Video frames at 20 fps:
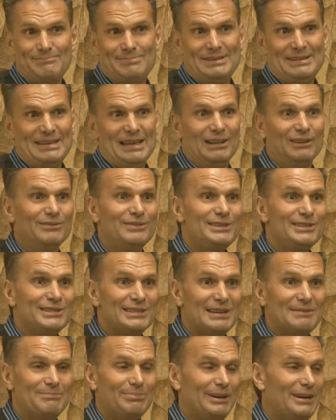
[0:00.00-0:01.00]
be
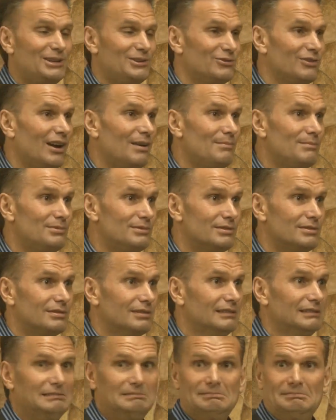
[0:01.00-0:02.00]
Elvis, and play drums.
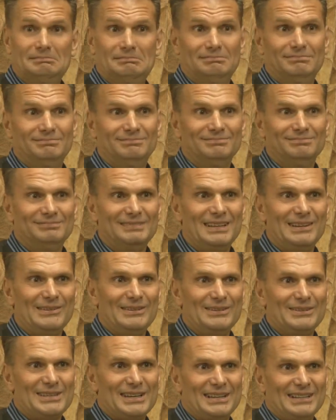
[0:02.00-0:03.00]
It
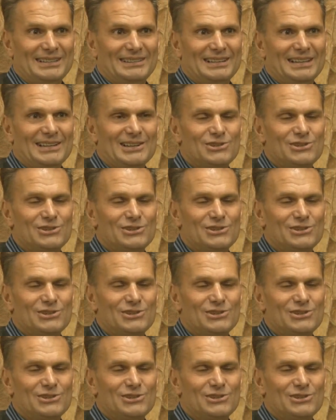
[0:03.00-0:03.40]
was like a